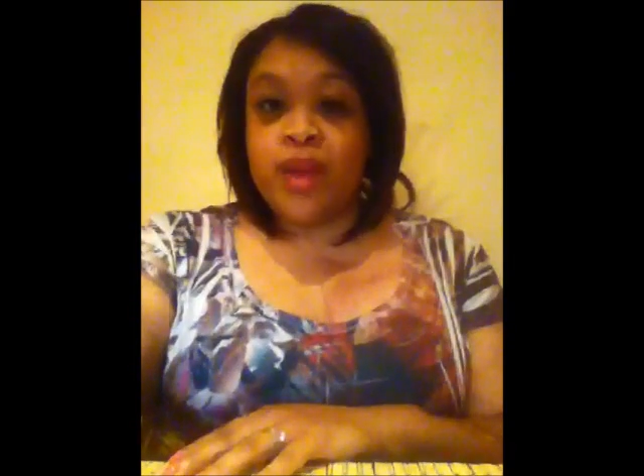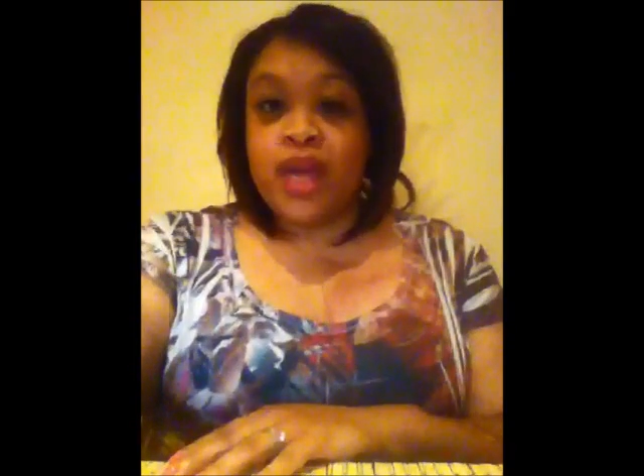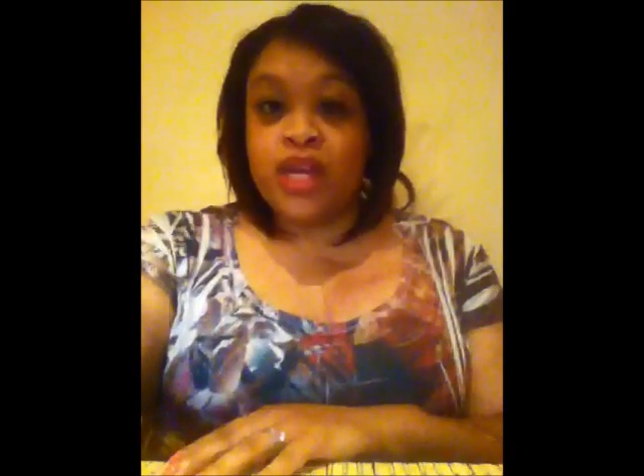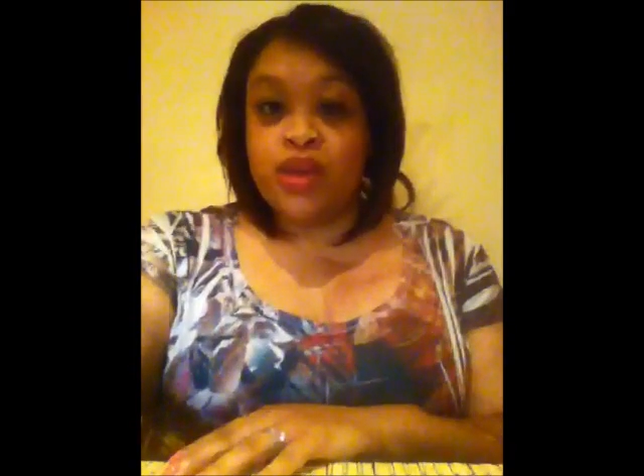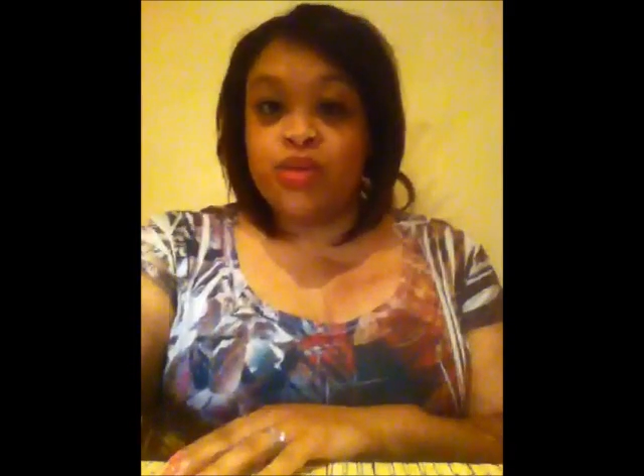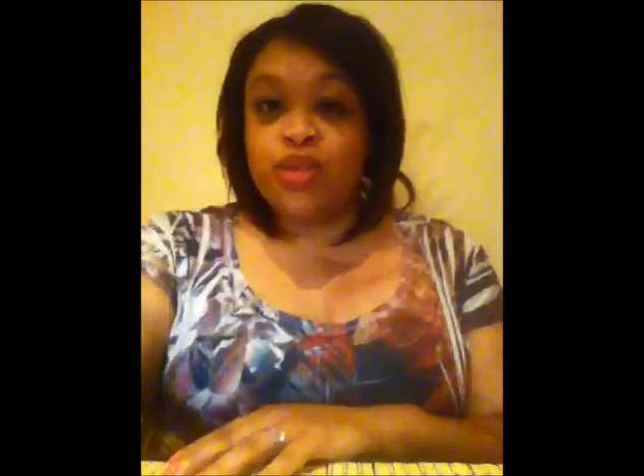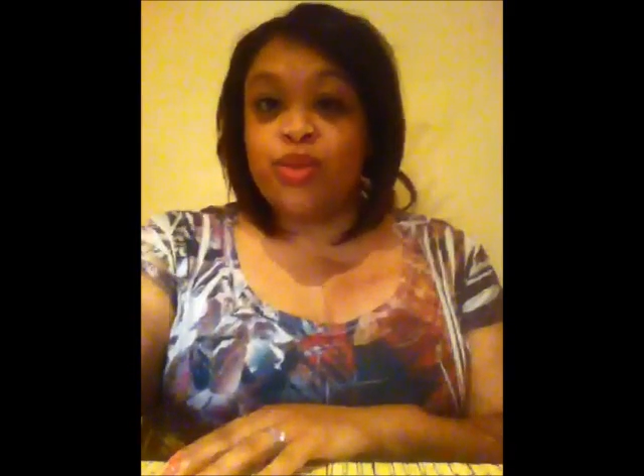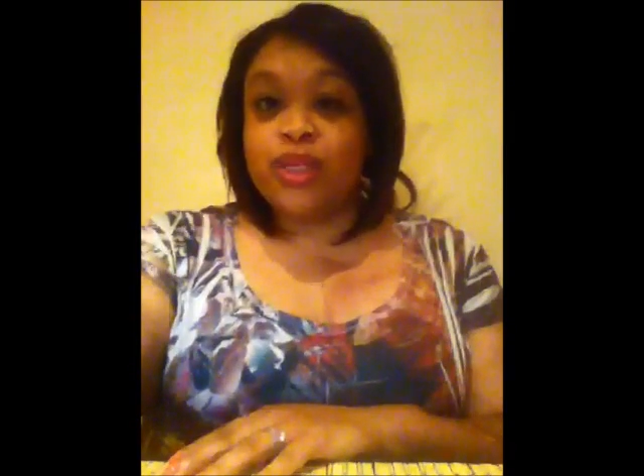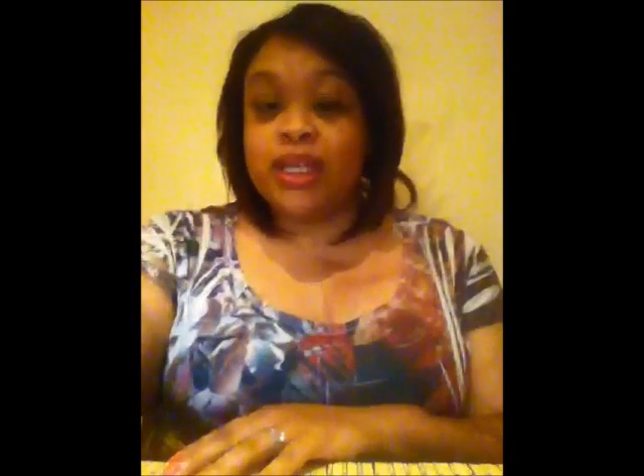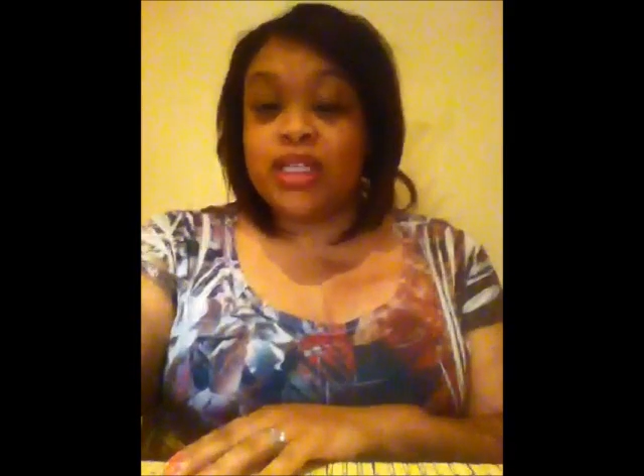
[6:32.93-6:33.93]
may use
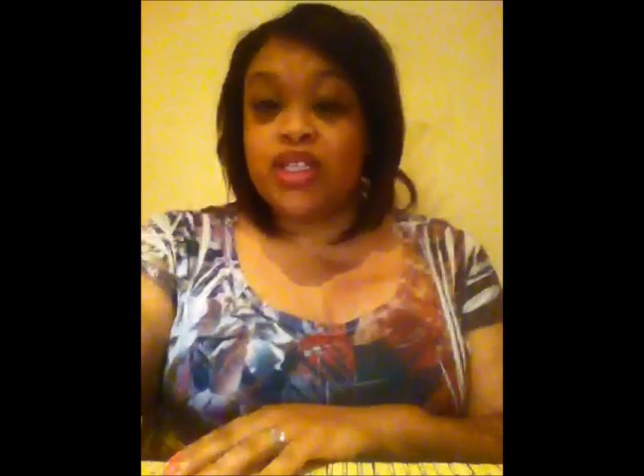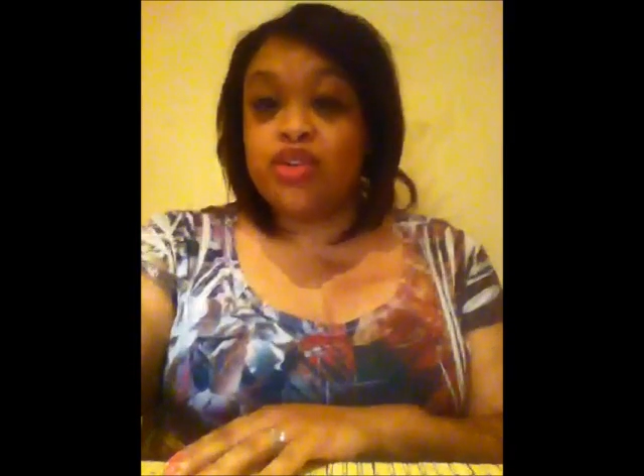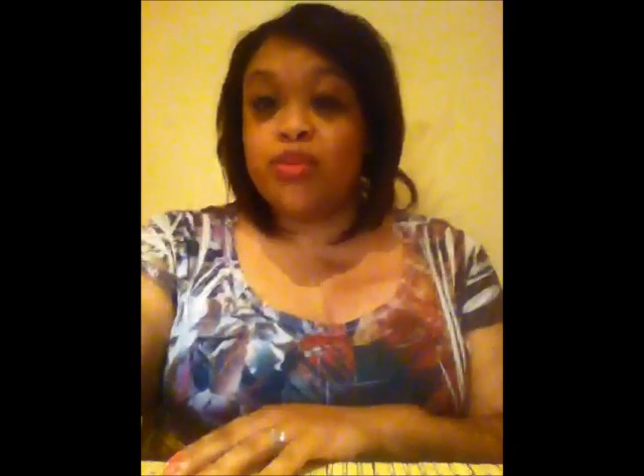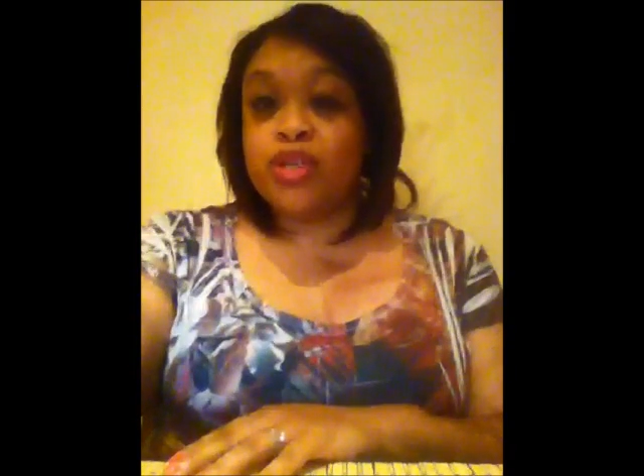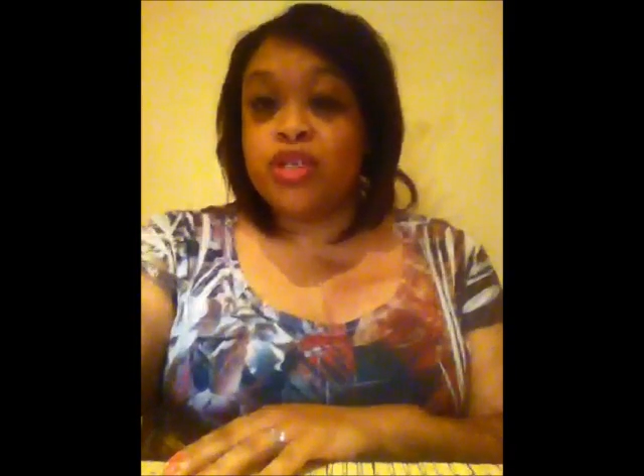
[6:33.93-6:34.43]
to enlist human